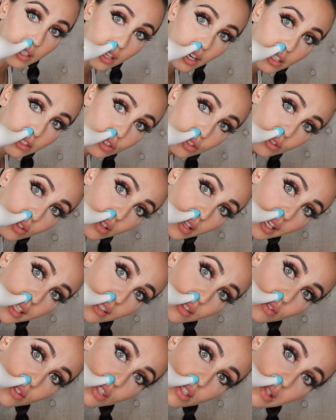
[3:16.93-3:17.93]
nostril and
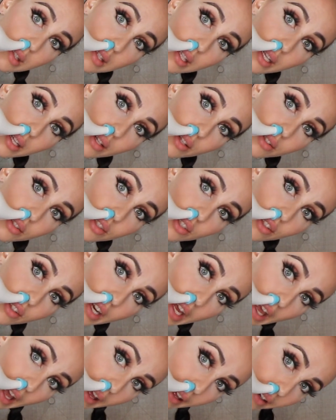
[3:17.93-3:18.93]
you just tilt your
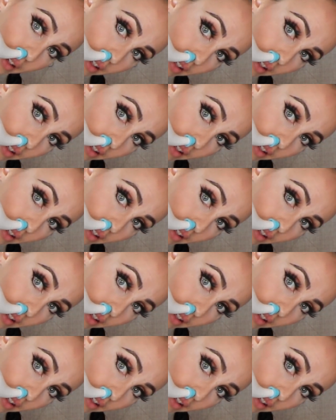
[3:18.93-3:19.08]
head,